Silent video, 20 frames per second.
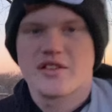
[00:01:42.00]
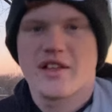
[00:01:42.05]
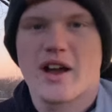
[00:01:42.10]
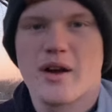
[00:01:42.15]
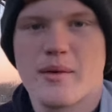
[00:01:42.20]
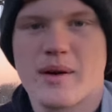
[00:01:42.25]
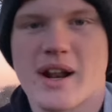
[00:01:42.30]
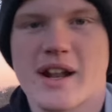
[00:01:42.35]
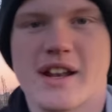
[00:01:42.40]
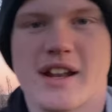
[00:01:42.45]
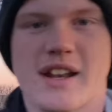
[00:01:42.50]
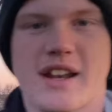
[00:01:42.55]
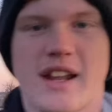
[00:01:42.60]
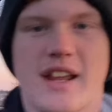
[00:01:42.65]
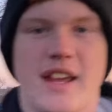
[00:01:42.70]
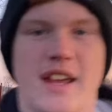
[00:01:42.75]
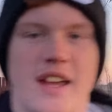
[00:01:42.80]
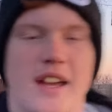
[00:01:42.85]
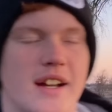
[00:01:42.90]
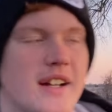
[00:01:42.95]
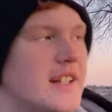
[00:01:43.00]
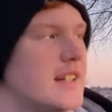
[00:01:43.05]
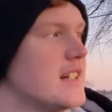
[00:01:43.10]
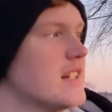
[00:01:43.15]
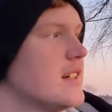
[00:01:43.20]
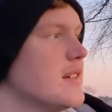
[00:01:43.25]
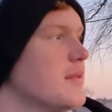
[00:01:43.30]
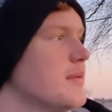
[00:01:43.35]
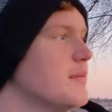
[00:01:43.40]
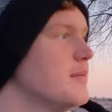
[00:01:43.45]
that one I didn't hit
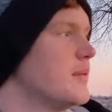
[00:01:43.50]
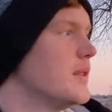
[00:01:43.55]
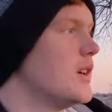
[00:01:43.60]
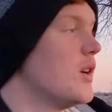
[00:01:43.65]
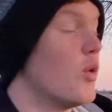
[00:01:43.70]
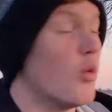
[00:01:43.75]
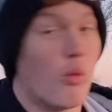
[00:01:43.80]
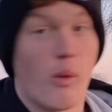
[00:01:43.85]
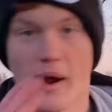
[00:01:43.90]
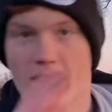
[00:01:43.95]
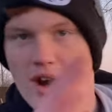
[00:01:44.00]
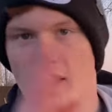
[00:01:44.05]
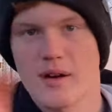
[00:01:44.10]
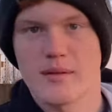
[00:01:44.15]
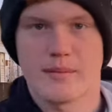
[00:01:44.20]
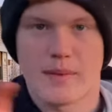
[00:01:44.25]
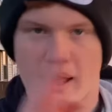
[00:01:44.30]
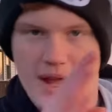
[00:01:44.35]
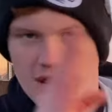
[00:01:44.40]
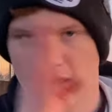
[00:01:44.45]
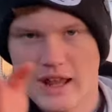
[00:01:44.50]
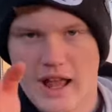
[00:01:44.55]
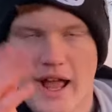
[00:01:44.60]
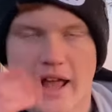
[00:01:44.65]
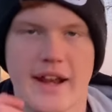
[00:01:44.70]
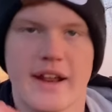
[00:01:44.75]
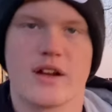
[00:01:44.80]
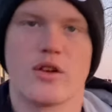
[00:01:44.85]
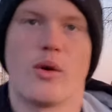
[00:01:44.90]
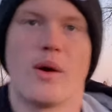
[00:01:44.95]
where my
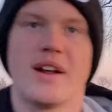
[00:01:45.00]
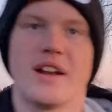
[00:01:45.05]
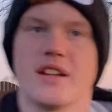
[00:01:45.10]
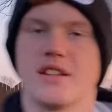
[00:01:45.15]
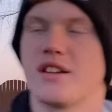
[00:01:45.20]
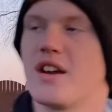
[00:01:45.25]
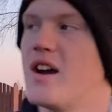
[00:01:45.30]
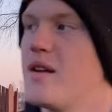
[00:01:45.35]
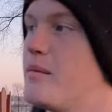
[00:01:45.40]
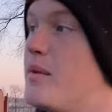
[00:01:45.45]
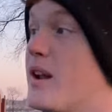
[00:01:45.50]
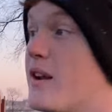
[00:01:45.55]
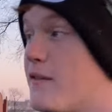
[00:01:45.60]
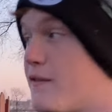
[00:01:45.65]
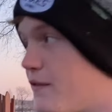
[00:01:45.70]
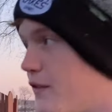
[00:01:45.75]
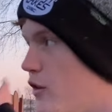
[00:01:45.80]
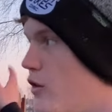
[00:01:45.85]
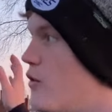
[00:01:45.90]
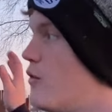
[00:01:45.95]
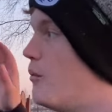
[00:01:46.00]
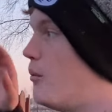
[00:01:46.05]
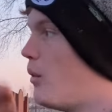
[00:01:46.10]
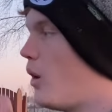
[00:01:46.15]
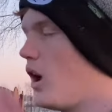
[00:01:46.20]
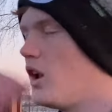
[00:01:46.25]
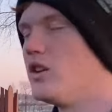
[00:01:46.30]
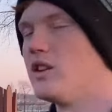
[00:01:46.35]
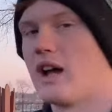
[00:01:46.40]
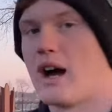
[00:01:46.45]
line it quite as good, but it flew
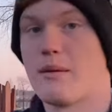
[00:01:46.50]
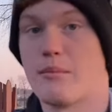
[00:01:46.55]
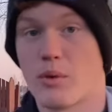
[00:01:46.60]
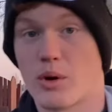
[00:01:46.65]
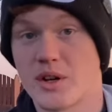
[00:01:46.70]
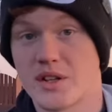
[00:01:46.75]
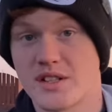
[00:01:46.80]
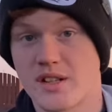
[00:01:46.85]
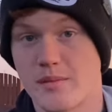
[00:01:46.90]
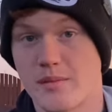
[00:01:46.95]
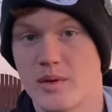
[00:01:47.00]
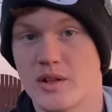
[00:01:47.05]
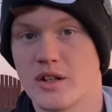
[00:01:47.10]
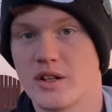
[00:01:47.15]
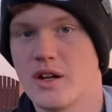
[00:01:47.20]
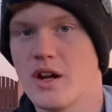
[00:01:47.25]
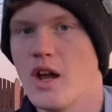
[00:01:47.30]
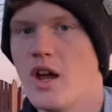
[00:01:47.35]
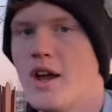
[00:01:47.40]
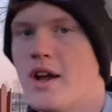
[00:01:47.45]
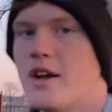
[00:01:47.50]
a lot more similar